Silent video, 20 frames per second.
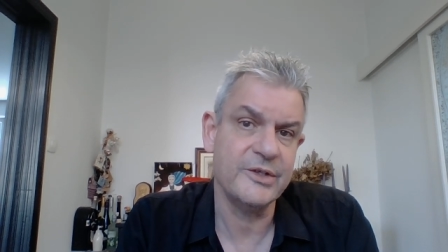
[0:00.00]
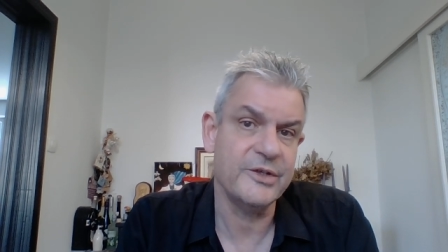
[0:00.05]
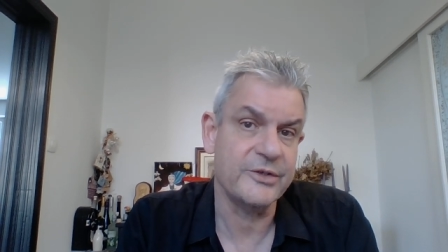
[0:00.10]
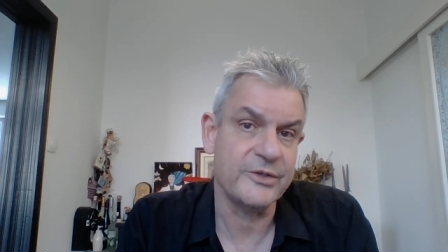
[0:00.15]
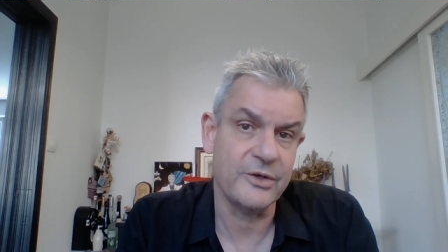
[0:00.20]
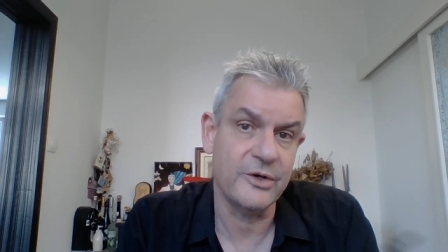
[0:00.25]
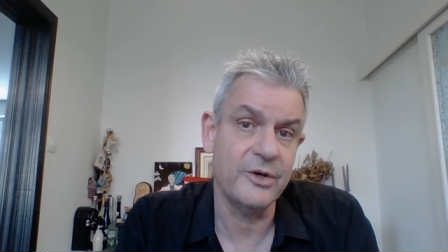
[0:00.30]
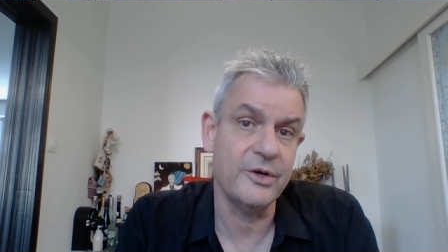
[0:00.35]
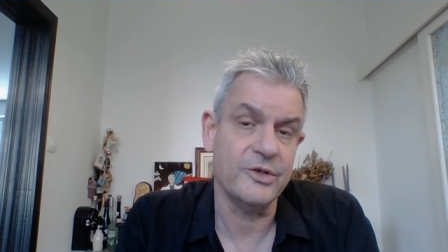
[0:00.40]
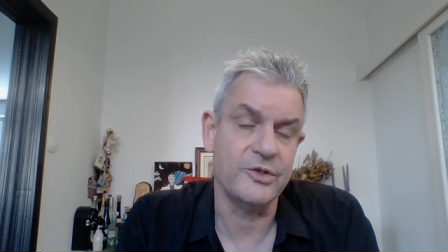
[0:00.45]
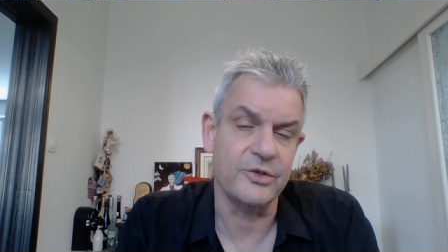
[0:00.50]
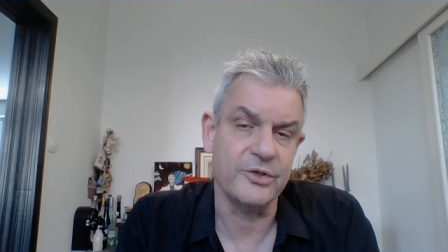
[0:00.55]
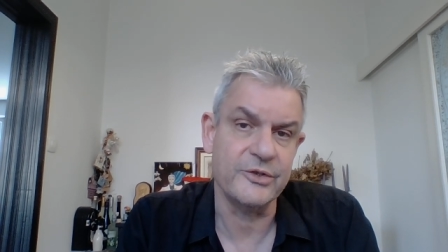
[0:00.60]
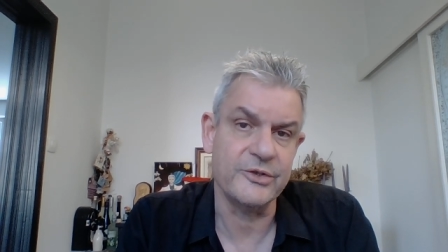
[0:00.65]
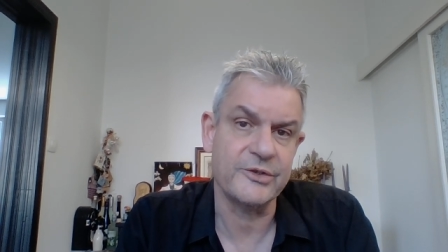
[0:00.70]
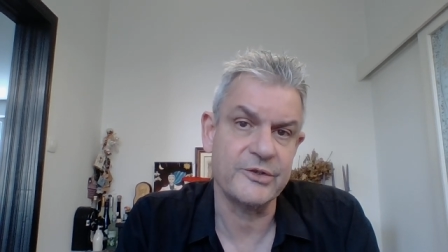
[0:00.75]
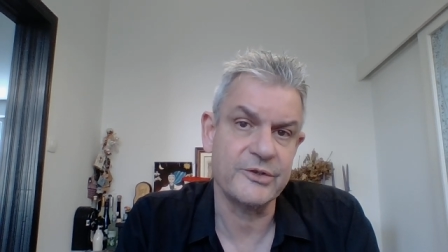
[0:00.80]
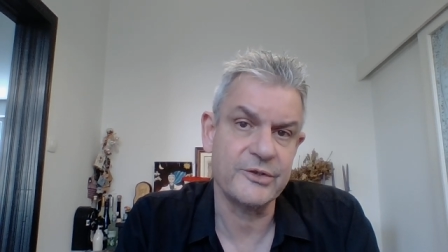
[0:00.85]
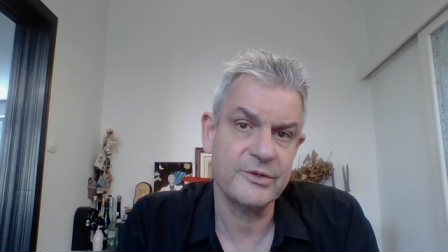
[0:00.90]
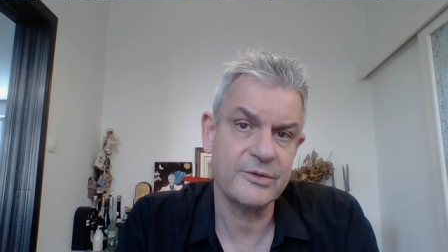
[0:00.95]
his
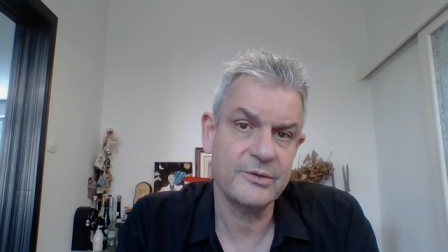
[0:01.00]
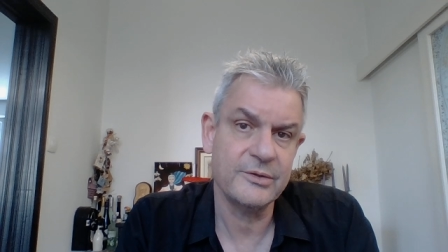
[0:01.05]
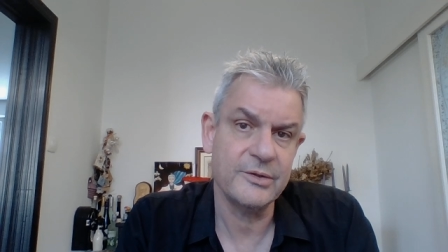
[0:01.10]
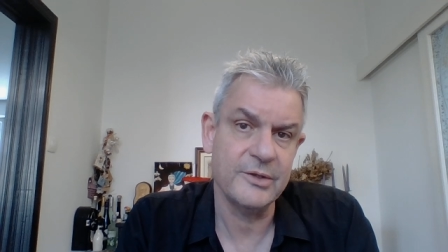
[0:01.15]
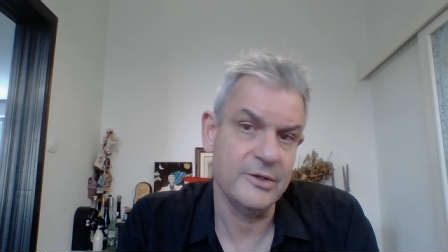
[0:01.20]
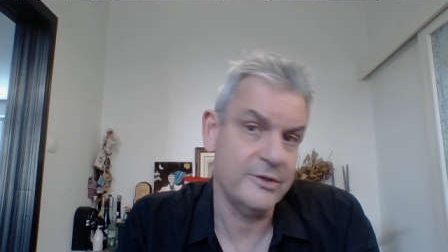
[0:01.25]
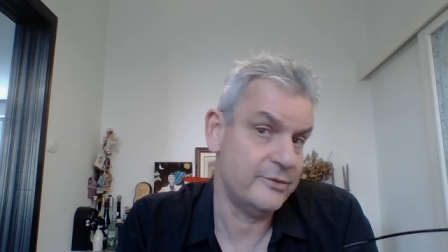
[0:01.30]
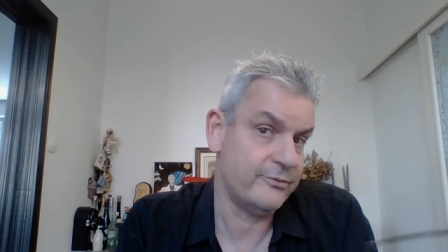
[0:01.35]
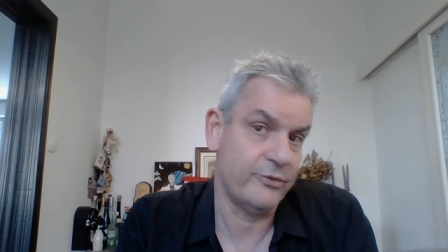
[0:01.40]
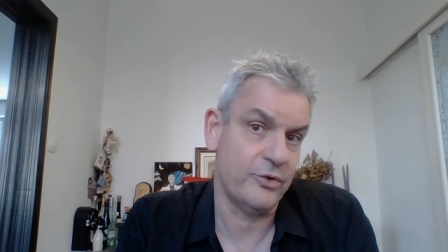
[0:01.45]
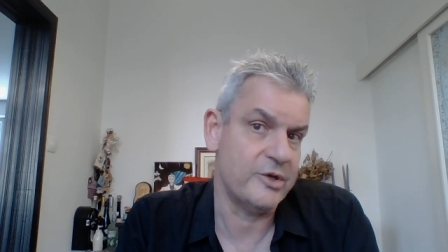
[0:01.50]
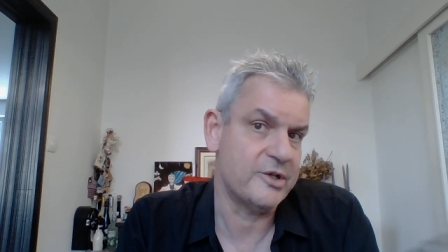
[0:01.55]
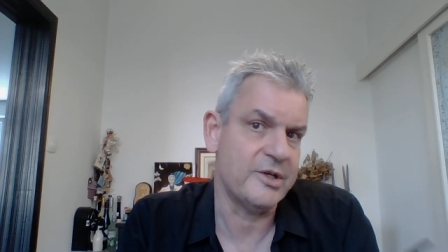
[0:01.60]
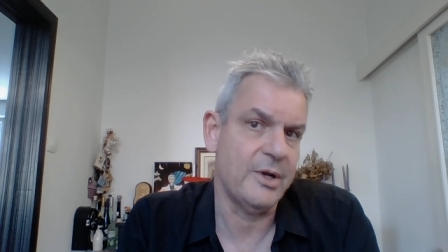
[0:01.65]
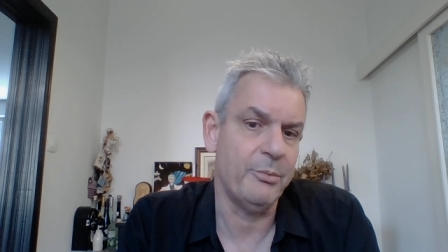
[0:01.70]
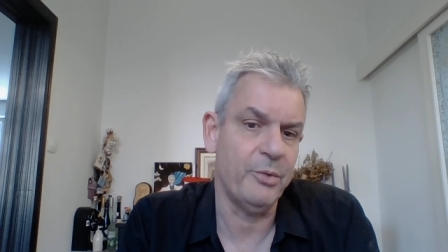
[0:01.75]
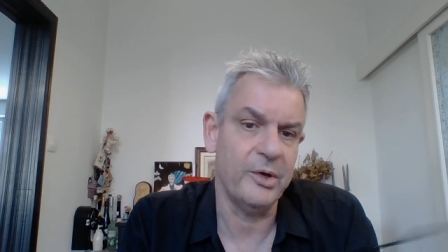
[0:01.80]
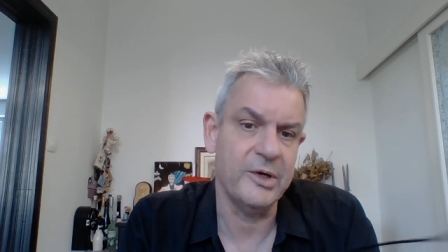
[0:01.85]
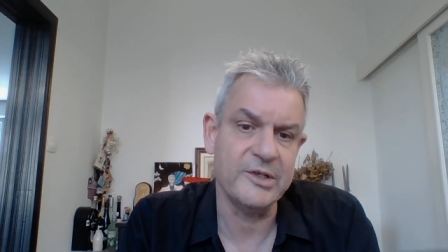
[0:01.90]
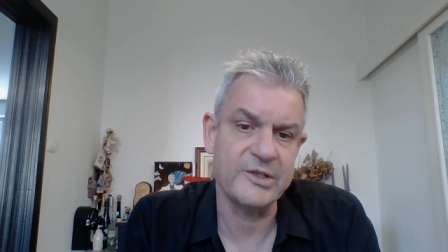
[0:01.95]
urges, for
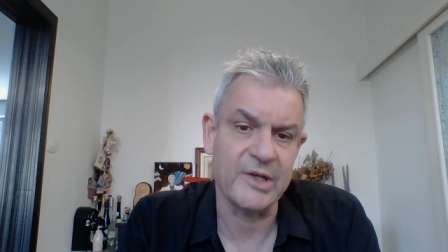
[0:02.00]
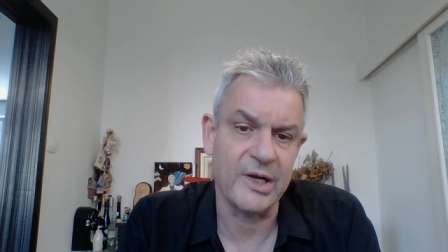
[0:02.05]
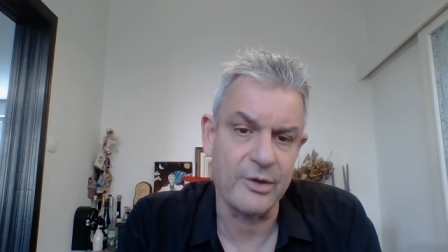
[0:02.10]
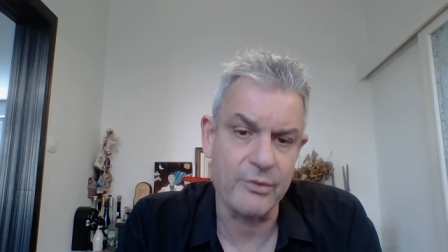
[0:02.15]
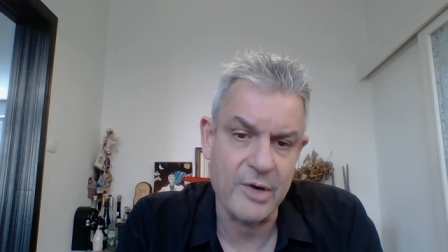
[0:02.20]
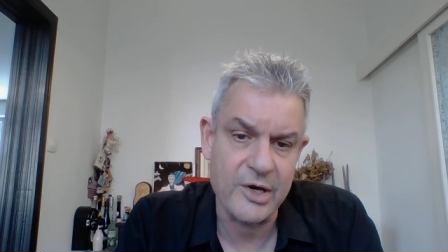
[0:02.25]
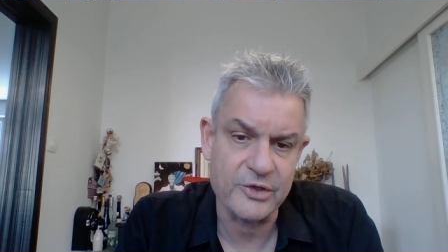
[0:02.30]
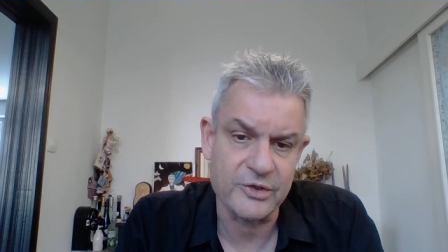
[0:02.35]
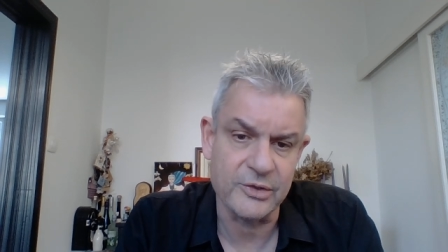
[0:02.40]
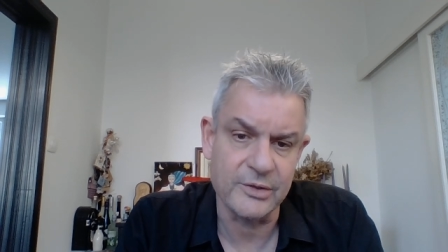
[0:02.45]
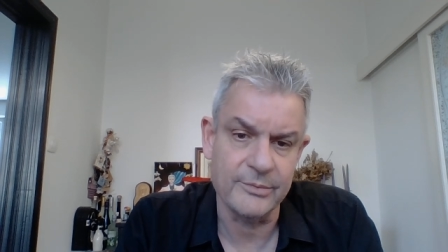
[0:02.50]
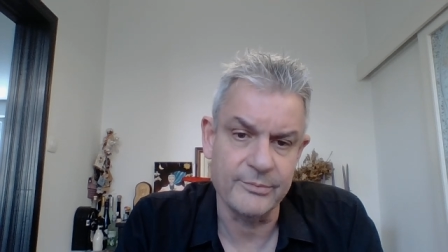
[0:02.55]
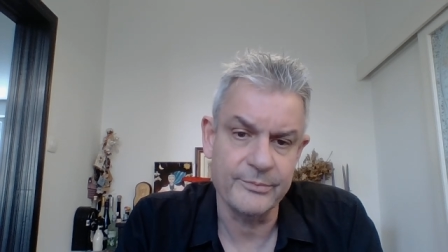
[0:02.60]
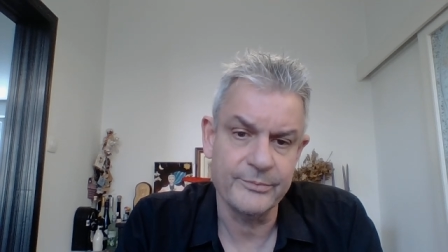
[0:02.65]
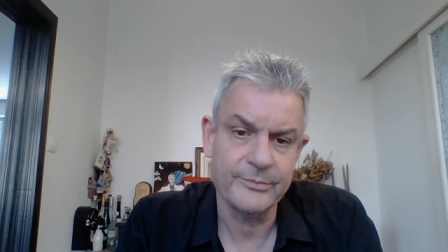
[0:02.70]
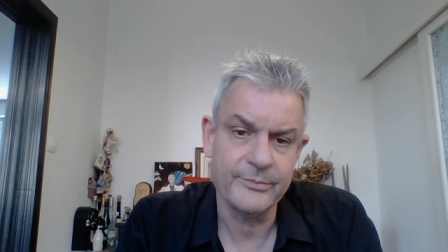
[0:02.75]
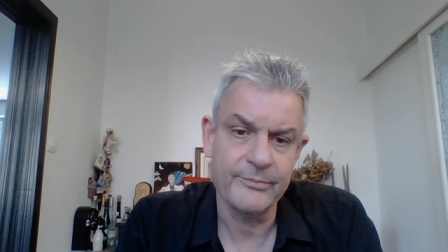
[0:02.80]
example, his aggression,